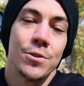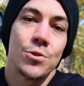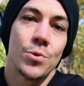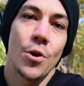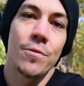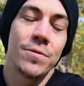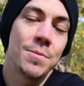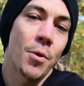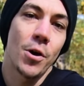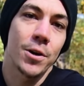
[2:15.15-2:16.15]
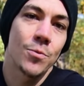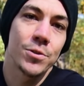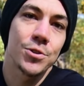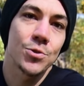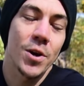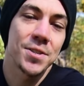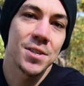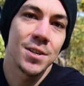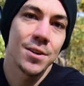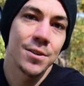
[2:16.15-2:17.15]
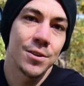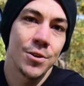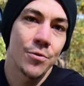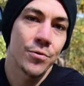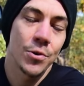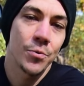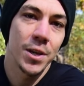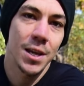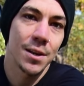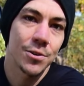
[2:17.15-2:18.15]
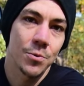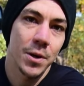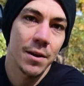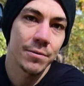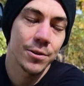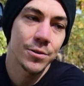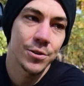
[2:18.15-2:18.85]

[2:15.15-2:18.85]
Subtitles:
to an RV park once or twice a year, you know, for a weekend or whatever.